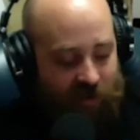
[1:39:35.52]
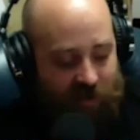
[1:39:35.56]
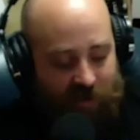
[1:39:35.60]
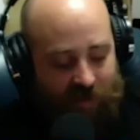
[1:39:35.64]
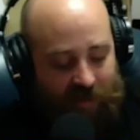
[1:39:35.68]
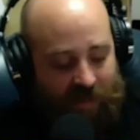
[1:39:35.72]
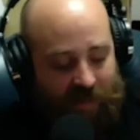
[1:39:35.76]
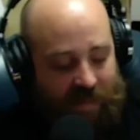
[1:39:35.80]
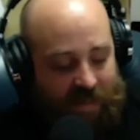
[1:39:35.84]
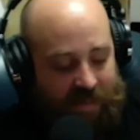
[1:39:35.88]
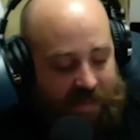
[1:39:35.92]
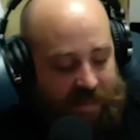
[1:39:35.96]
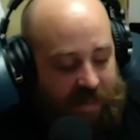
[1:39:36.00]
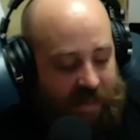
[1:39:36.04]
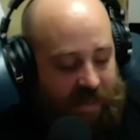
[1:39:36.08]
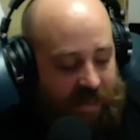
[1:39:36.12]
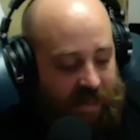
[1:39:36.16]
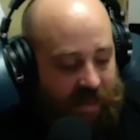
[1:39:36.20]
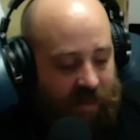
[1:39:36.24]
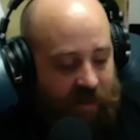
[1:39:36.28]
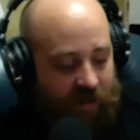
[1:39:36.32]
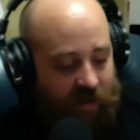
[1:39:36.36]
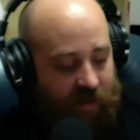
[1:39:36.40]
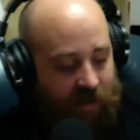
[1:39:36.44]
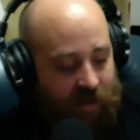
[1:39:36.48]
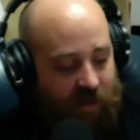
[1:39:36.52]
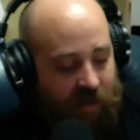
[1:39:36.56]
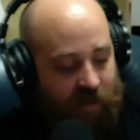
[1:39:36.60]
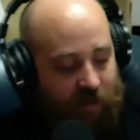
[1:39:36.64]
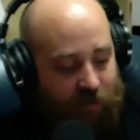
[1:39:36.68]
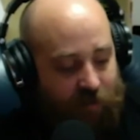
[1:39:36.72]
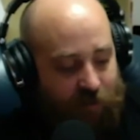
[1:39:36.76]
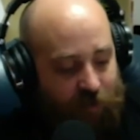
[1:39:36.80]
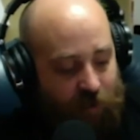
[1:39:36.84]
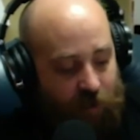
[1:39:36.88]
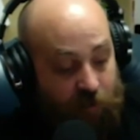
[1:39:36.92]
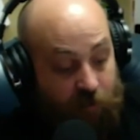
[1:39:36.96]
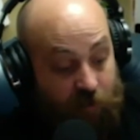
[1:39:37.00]
listening
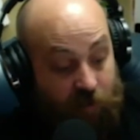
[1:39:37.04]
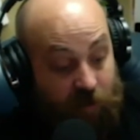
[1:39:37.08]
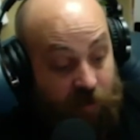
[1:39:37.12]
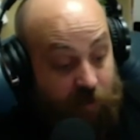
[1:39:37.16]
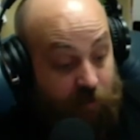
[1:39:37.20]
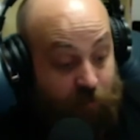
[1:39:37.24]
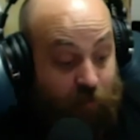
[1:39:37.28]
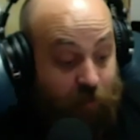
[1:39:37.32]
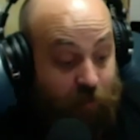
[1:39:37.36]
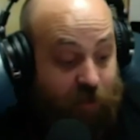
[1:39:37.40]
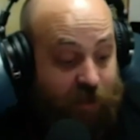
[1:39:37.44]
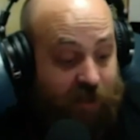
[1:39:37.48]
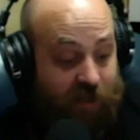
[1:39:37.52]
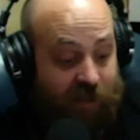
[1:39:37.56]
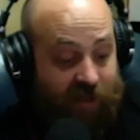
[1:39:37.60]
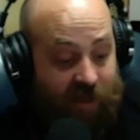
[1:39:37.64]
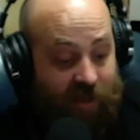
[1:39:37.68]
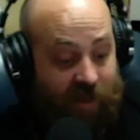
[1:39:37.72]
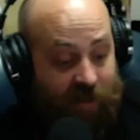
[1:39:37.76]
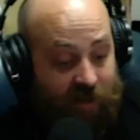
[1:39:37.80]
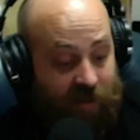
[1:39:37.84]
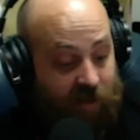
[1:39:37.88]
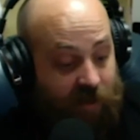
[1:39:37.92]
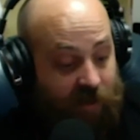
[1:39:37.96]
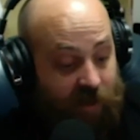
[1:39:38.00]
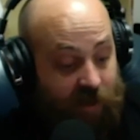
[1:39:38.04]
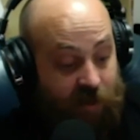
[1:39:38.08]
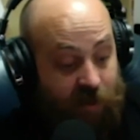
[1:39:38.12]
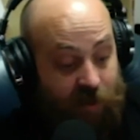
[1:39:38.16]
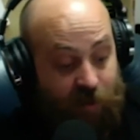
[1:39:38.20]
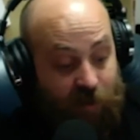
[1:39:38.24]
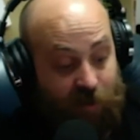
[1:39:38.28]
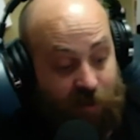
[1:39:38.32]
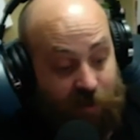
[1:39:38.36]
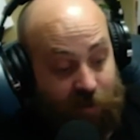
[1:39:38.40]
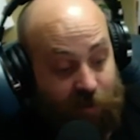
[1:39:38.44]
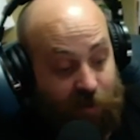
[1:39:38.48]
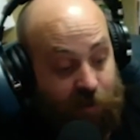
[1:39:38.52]
from particularly in
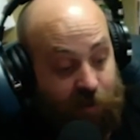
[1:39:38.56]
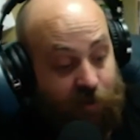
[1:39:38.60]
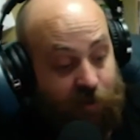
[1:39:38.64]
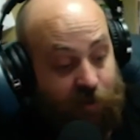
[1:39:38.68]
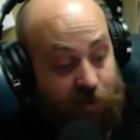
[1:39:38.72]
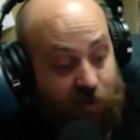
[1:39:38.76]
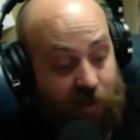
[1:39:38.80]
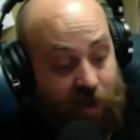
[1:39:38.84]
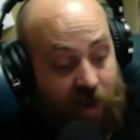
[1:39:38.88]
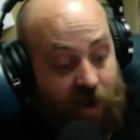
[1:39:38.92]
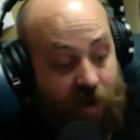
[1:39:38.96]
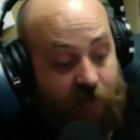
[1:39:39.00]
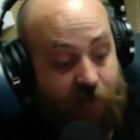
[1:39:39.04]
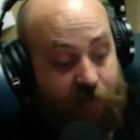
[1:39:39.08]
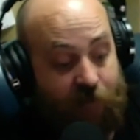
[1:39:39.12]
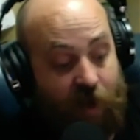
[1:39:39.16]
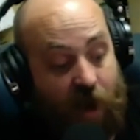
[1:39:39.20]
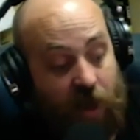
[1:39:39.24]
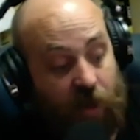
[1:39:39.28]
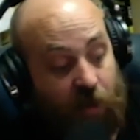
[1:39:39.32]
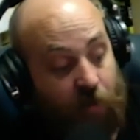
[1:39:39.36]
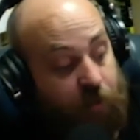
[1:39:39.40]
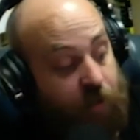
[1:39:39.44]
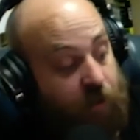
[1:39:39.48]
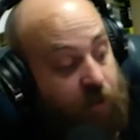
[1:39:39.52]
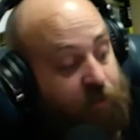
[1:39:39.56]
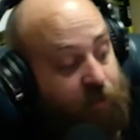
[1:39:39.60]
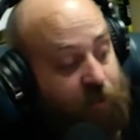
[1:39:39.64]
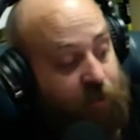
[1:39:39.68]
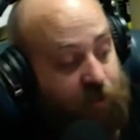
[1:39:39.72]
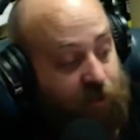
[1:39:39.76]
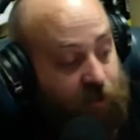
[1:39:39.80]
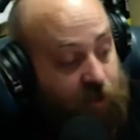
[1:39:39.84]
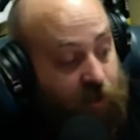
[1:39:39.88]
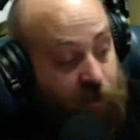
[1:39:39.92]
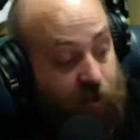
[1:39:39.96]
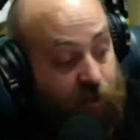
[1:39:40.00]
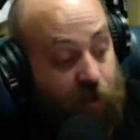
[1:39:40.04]
the kind of following of
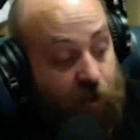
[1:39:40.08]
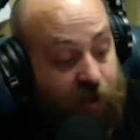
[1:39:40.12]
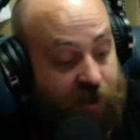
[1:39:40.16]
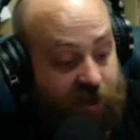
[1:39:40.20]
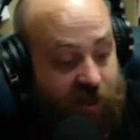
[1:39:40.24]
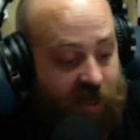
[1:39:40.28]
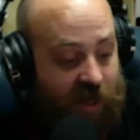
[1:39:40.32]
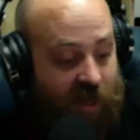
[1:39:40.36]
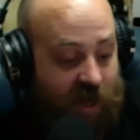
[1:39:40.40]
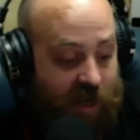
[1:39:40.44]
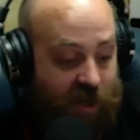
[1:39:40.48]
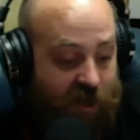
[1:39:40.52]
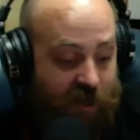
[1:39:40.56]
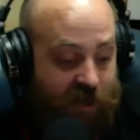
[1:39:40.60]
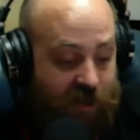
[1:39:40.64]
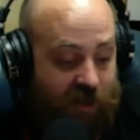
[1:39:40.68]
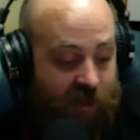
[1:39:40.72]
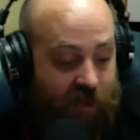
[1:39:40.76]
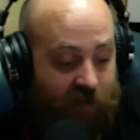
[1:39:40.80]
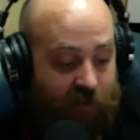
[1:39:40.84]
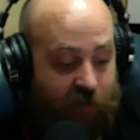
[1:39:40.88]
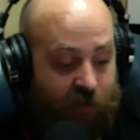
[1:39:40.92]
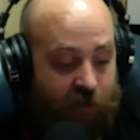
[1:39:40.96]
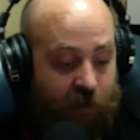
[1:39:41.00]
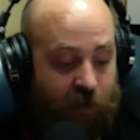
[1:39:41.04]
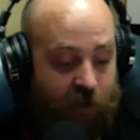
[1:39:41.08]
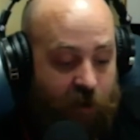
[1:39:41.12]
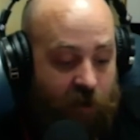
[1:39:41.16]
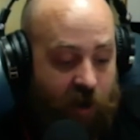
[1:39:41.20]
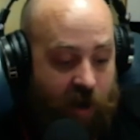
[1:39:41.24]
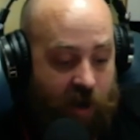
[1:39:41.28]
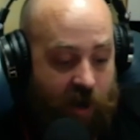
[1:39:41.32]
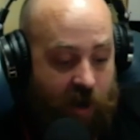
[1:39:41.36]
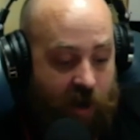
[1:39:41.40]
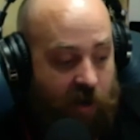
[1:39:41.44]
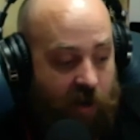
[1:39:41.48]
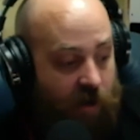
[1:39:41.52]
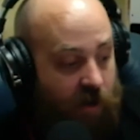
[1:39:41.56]
the Thirsty Nation, if you're
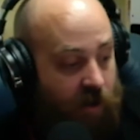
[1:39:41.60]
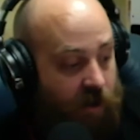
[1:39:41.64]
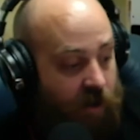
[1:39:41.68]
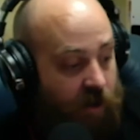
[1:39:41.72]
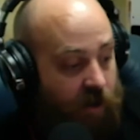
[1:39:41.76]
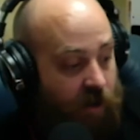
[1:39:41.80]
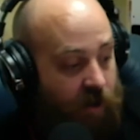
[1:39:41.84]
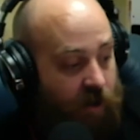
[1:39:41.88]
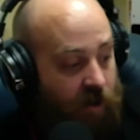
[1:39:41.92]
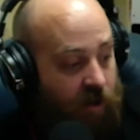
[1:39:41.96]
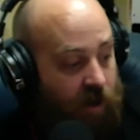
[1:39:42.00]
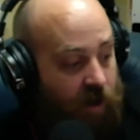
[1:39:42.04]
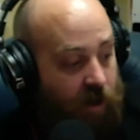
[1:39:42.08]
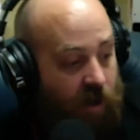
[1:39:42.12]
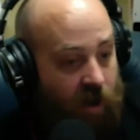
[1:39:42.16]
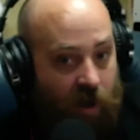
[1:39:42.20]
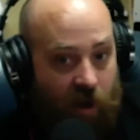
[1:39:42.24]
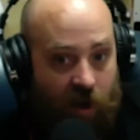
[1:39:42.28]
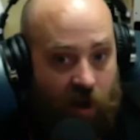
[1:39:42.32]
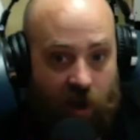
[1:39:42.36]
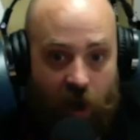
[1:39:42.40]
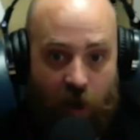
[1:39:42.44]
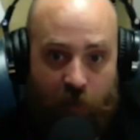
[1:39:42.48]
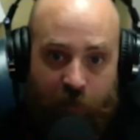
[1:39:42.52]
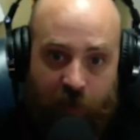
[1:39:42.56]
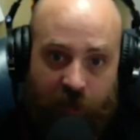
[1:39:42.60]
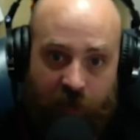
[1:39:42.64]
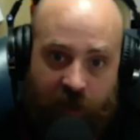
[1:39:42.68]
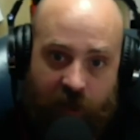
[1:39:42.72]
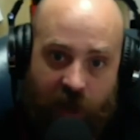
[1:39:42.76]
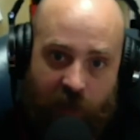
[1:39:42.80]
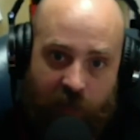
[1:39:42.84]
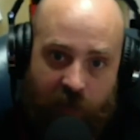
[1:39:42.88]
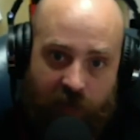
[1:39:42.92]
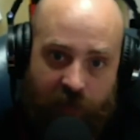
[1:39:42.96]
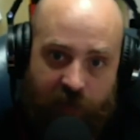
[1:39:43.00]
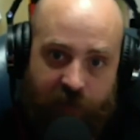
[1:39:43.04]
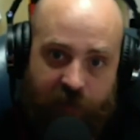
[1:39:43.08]
a up and
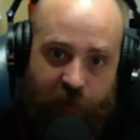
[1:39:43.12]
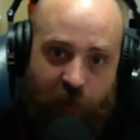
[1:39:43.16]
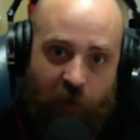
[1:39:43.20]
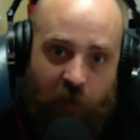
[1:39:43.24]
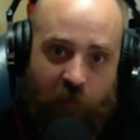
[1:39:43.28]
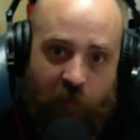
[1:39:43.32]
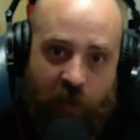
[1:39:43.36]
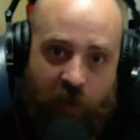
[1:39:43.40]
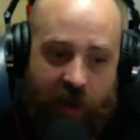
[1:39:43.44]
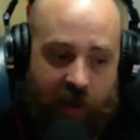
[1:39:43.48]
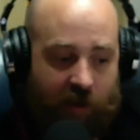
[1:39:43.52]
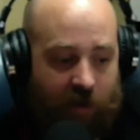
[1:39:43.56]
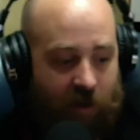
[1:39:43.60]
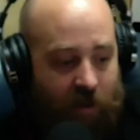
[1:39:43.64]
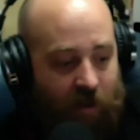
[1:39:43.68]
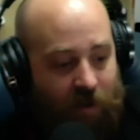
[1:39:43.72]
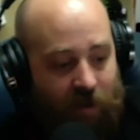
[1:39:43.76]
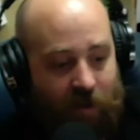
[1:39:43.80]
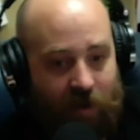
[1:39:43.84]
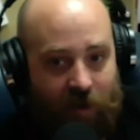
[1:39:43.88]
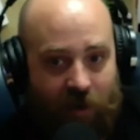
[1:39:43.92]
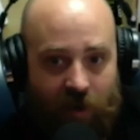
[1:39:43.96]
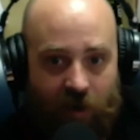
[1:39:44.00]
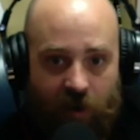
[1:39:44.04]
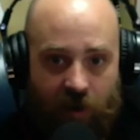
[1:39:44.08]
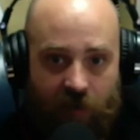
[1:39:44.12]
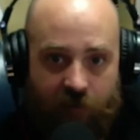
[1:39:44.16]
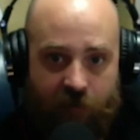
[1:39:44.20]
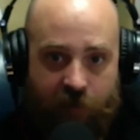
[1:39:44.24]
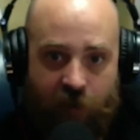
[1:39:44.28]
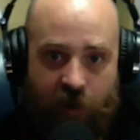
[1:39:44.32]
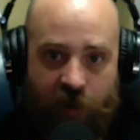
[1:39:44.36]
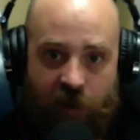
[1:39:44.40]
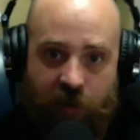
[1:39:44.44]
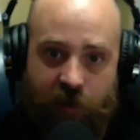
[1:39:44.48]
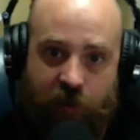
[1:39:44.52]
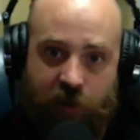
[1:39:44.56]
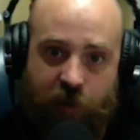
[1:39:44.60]
coming filmmaker, if
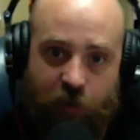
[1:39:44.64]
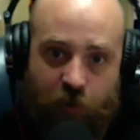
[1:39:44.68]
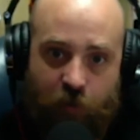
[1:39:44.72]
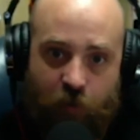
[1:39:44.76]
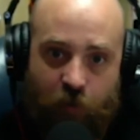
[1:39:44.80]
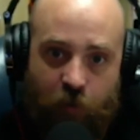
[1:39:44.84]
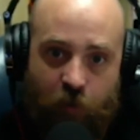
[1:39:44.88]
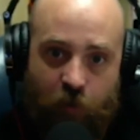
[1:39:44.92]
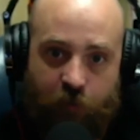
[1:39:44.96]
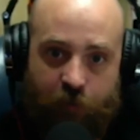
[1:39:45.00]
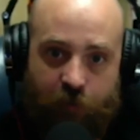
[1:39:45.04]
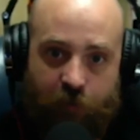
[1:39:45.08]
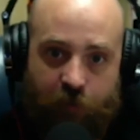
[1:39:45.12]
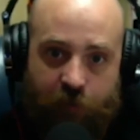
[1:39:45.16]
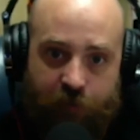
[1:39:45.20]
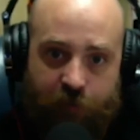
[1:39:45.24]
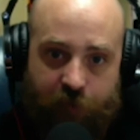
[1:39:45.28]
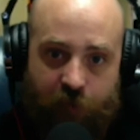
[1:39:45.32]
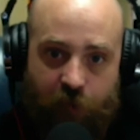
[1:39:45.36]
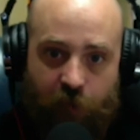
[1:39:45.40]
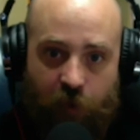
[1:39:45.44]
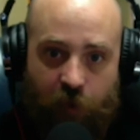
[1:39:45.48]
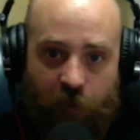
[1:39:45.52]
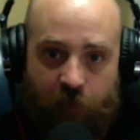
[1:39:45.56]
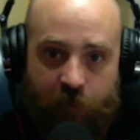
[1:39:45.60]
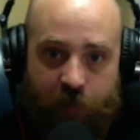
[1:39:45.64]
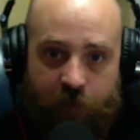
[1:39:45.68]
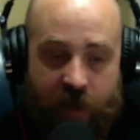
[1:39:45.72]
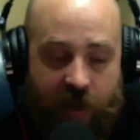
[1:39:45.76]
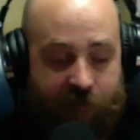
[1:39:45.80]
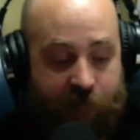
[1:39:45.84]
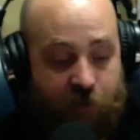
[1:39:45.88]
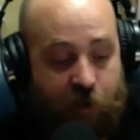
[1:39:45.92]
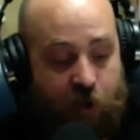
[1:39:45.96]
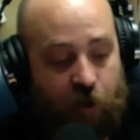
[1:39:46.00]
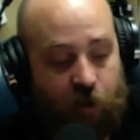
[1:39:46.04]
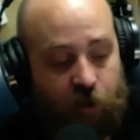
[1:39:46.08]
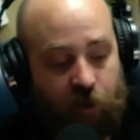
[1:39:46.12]
you're in school for film,
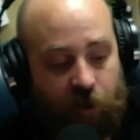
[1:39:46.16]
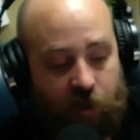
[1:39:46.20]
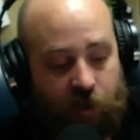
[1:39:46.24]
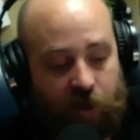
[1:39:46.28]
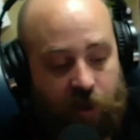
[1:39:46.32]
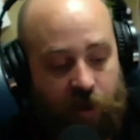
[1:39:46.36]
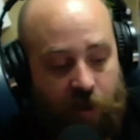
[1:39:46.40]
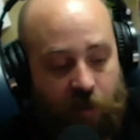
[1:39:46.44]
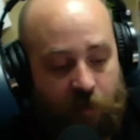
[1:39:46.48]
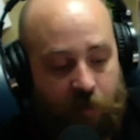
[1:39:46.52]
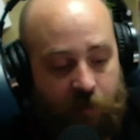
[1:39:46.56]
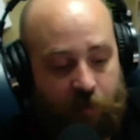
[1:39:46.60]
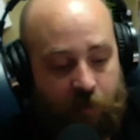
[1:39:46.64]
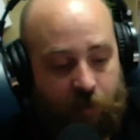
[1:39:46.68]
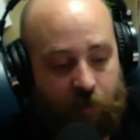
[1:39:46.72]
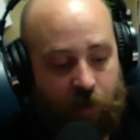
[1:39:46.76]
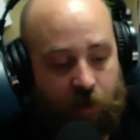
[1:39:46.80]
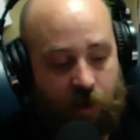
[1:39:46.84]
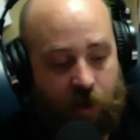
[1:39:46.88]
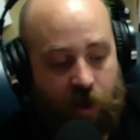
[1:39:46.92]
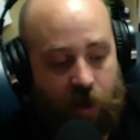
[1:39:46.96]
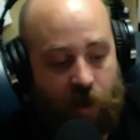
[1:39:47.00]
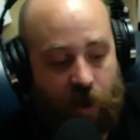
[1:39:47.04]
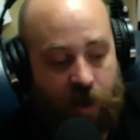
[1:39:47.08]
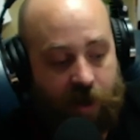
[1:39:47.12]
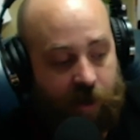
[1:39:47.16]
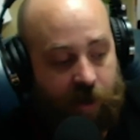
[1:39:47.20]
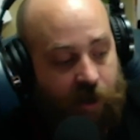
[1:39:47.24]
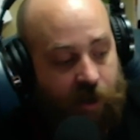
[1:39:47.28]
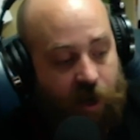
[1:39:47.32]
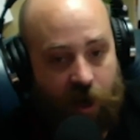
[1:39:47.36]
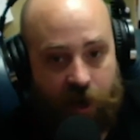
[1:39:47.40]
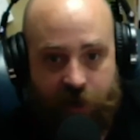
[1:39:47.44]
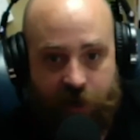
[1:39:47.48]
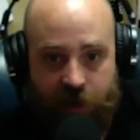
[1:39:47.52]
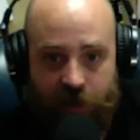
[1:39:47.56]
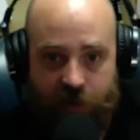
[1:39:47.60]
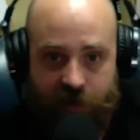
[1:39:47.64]
if you're looking to kind of
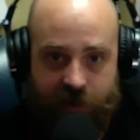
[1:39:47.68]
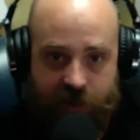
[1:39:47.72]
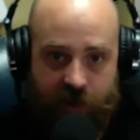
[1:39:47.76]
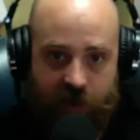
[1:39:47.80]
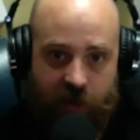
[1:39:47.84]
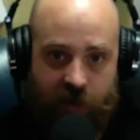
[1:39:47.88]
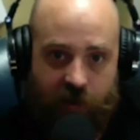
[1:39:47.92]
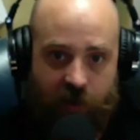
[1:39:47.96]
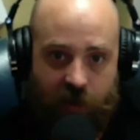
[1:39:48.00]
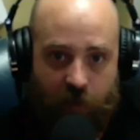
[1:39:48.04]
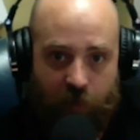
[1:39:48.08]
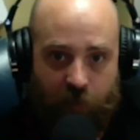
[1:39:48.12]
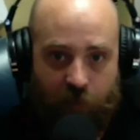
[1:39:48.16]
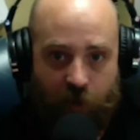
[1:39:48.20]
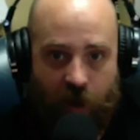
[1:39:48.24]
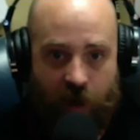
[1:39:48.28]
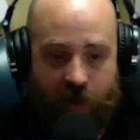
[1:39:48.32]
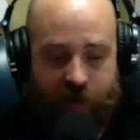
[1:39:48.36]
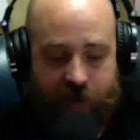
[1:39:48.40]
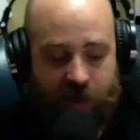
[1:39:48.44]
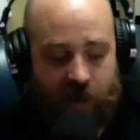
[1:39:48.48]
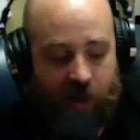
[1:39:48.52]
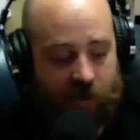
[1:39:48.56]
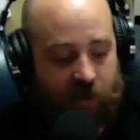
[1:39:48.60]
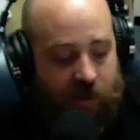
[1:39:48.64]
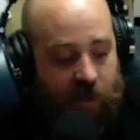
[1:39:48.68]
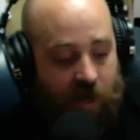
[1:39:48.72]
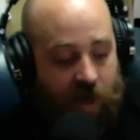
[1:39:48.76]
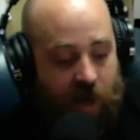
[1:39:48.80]
cut your teeth on a project,